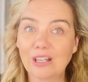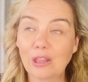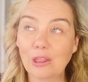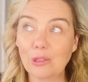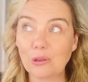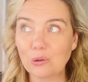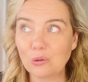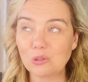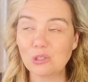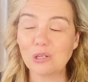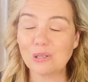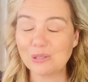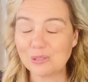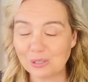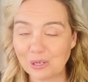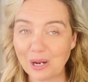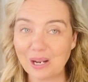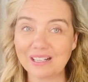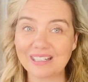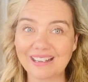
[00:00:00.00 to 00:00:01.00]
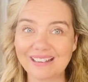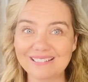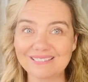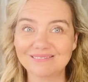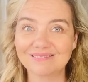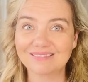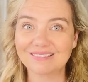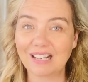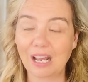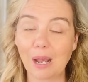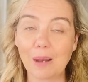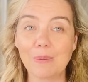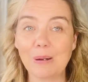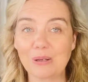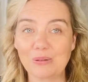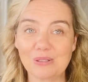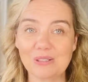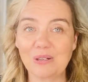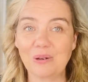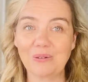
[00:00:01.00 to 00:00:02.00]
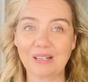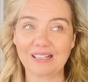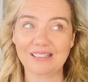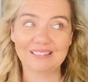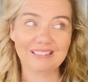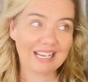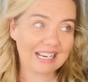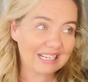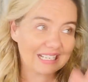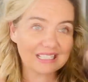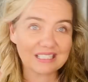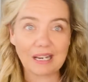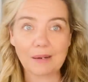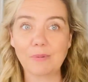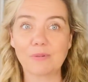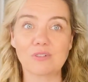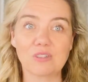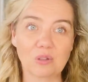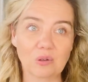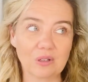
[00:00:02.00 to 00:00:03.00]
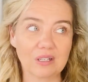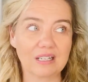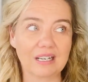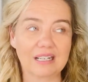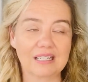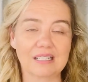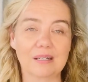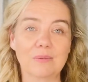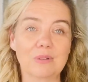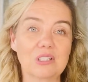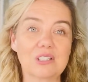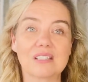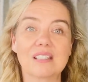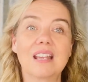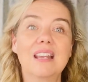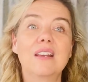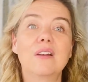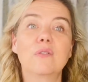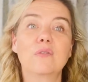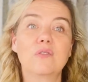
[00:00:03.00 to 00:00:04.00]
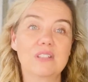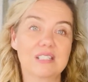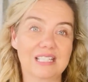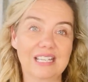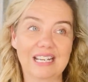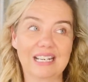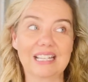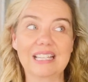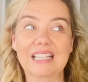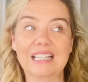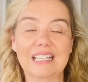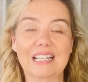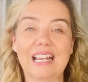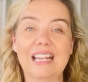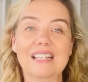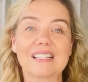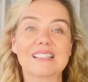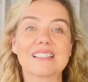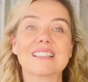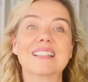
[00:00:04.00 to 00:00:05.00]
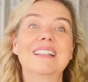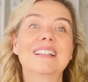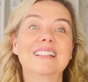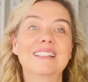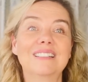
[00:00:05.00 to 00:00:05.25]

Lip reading: they're just talking about soda. Any type of soda, not a type, just fizzy. Anything that has